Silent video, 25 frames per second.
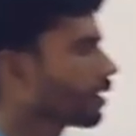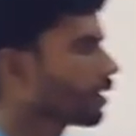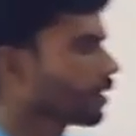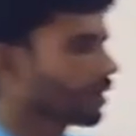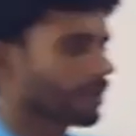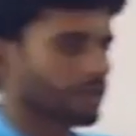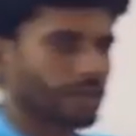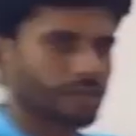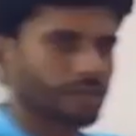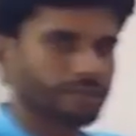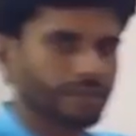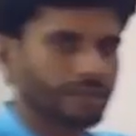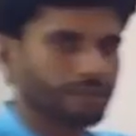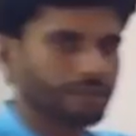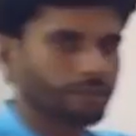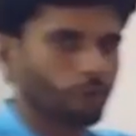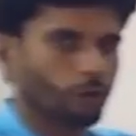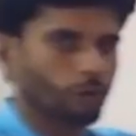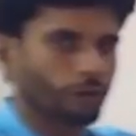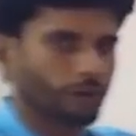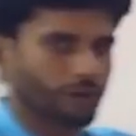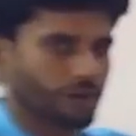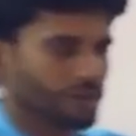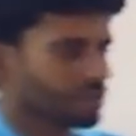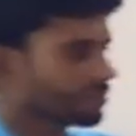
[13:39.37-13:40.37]
As I have
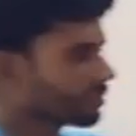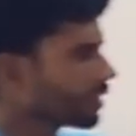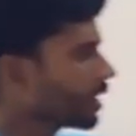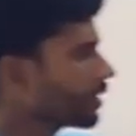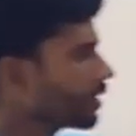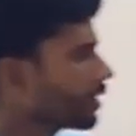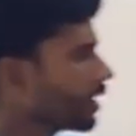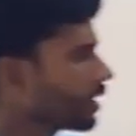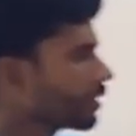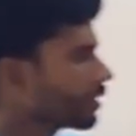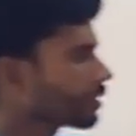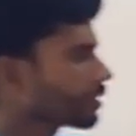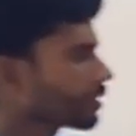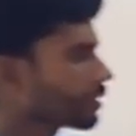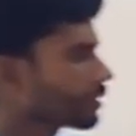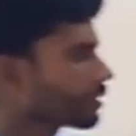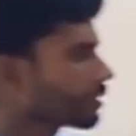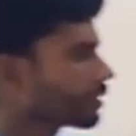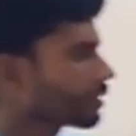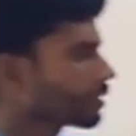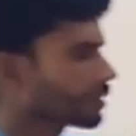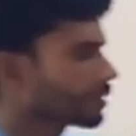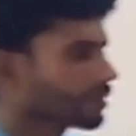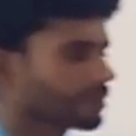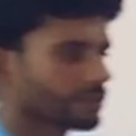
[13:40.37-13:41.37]
already said that
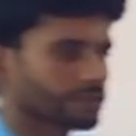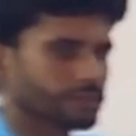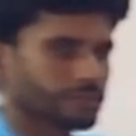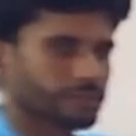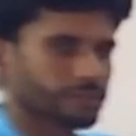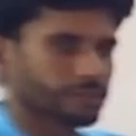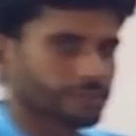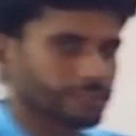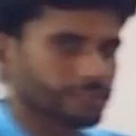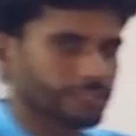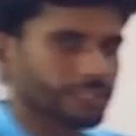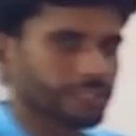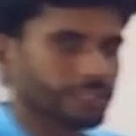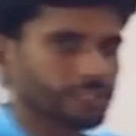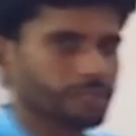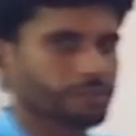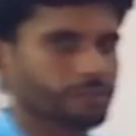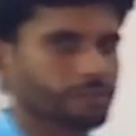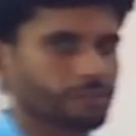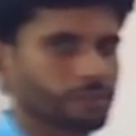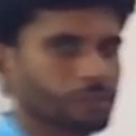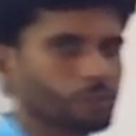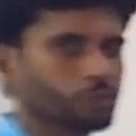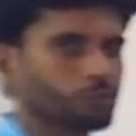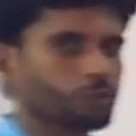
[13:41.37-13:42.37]
the
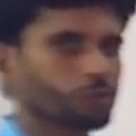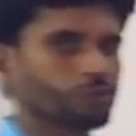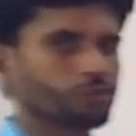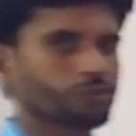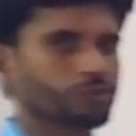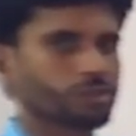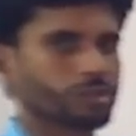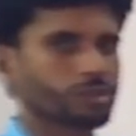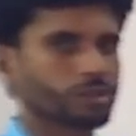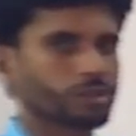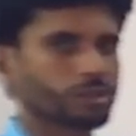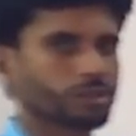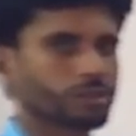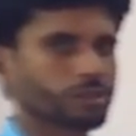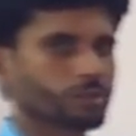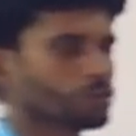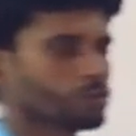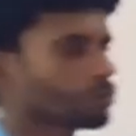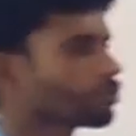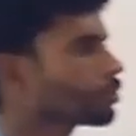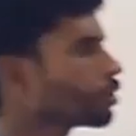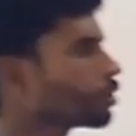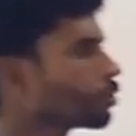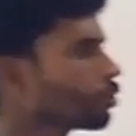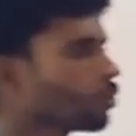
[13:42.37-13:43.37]
is used
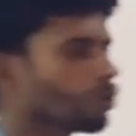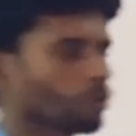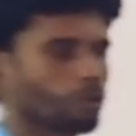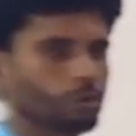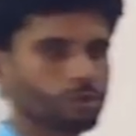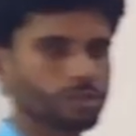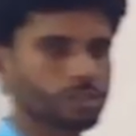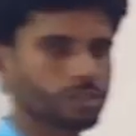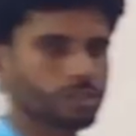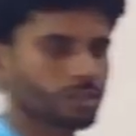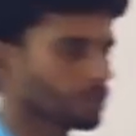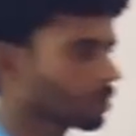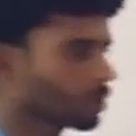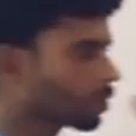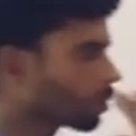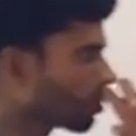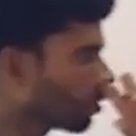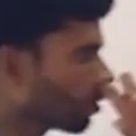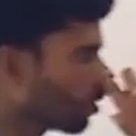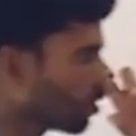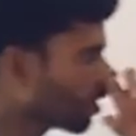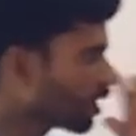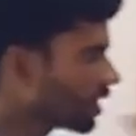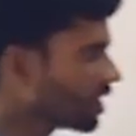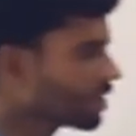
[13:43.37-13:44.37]
to denote
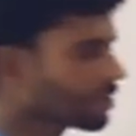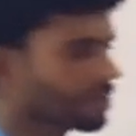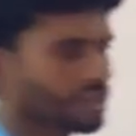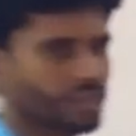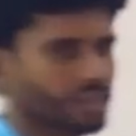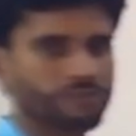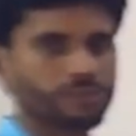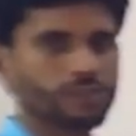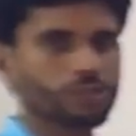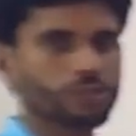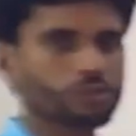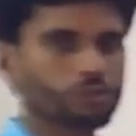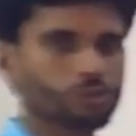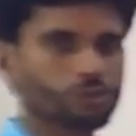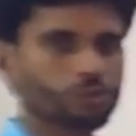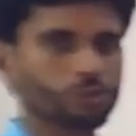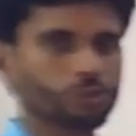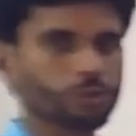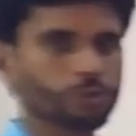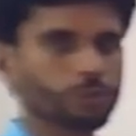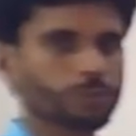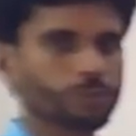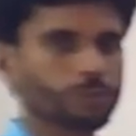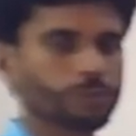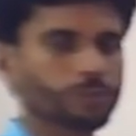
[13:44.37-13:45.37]
or it refers
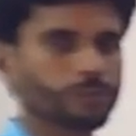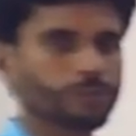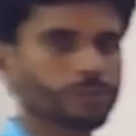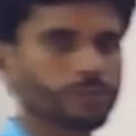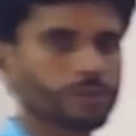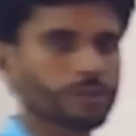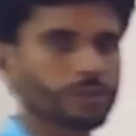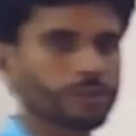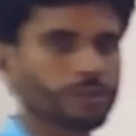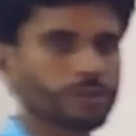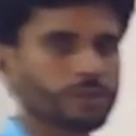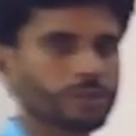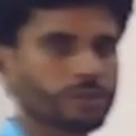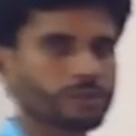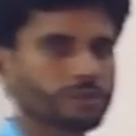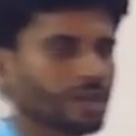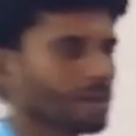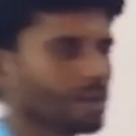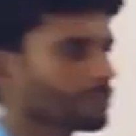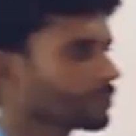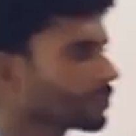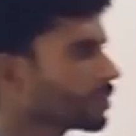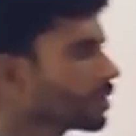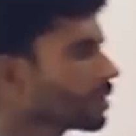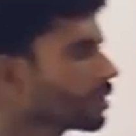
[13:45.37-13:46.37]
to
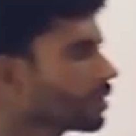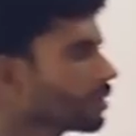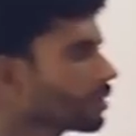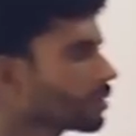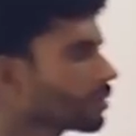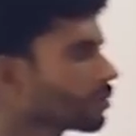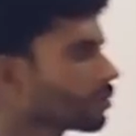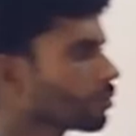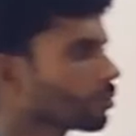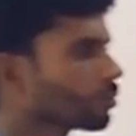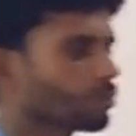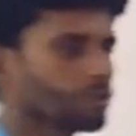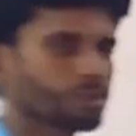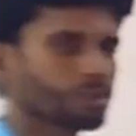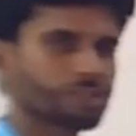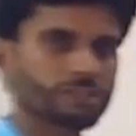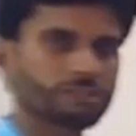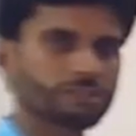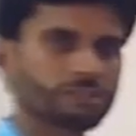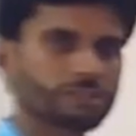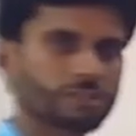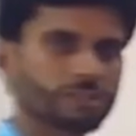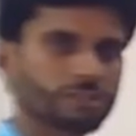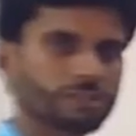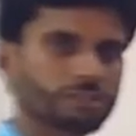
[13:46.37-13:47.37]
something which
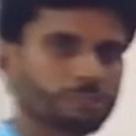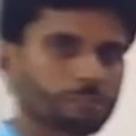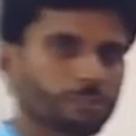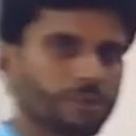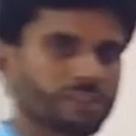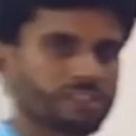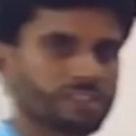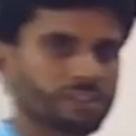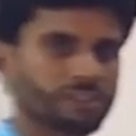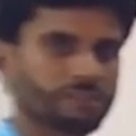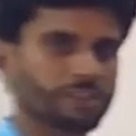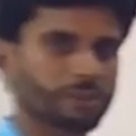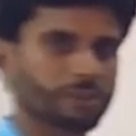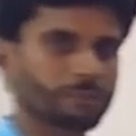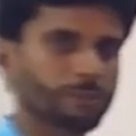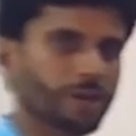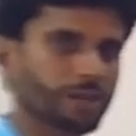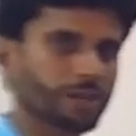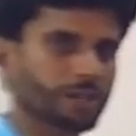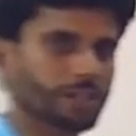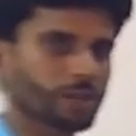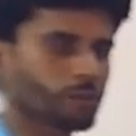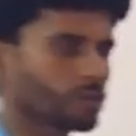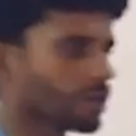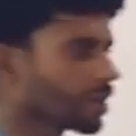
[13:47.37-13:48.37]
is specific,
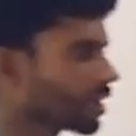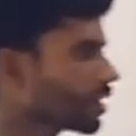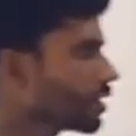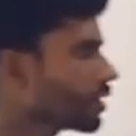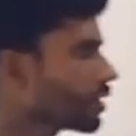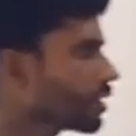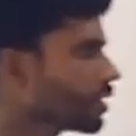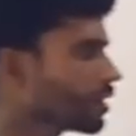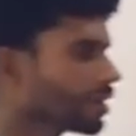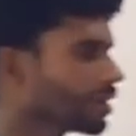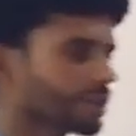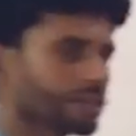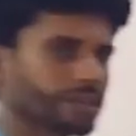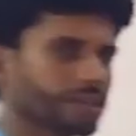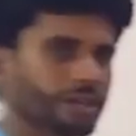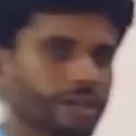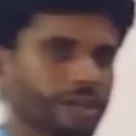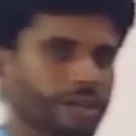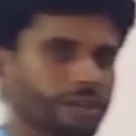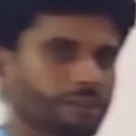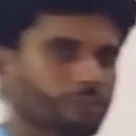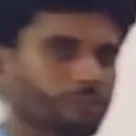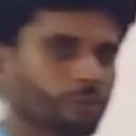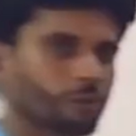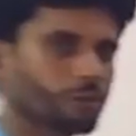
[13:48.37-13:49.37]
particular. It
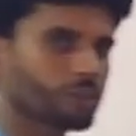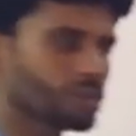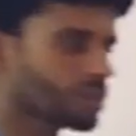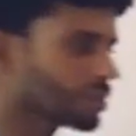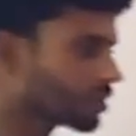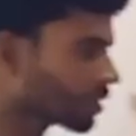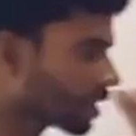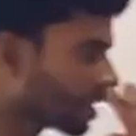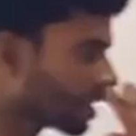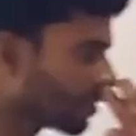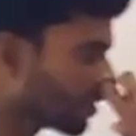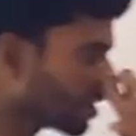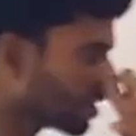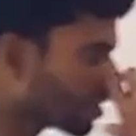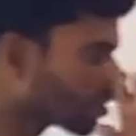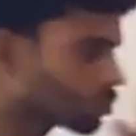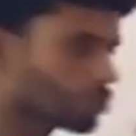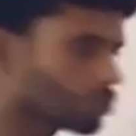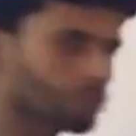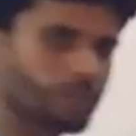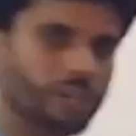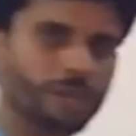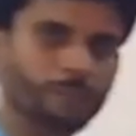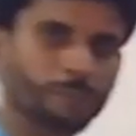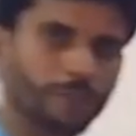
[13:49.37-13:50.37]
indicates or it refers
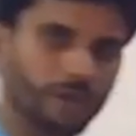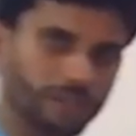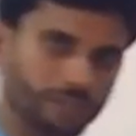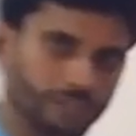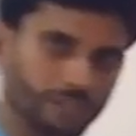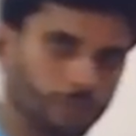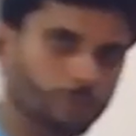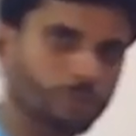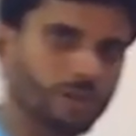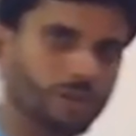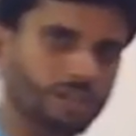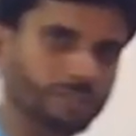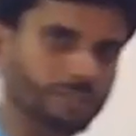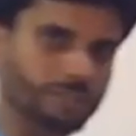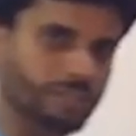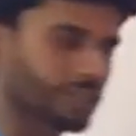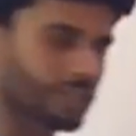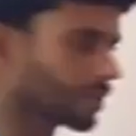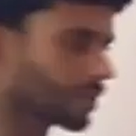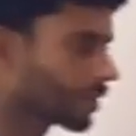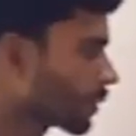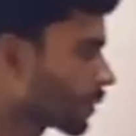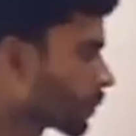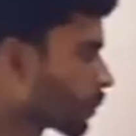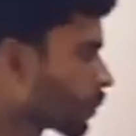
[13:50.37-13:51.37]
to a particular
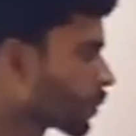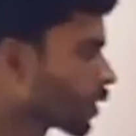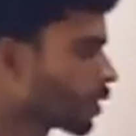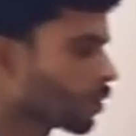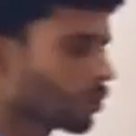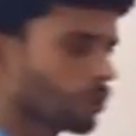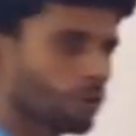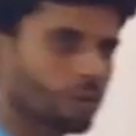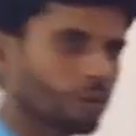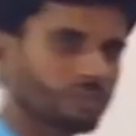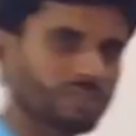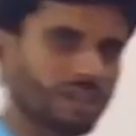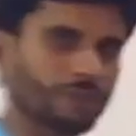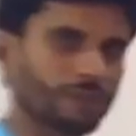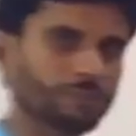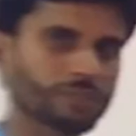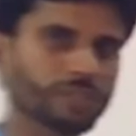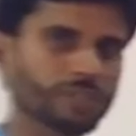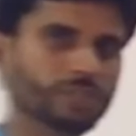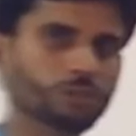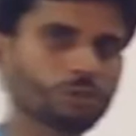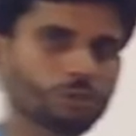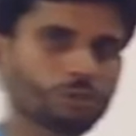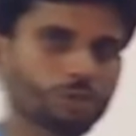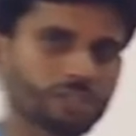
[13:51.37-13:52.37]
thing or
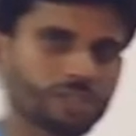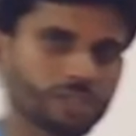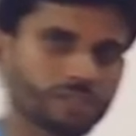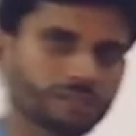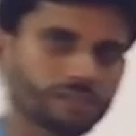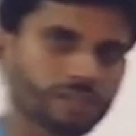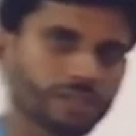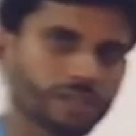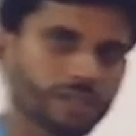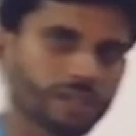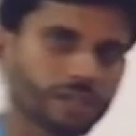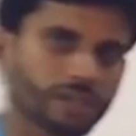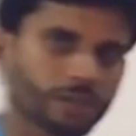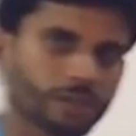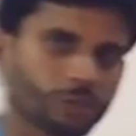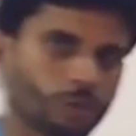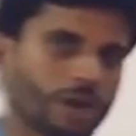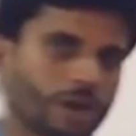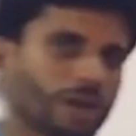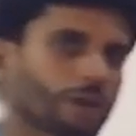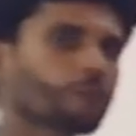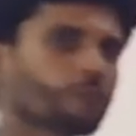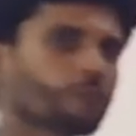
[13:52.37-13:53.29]
something which is one of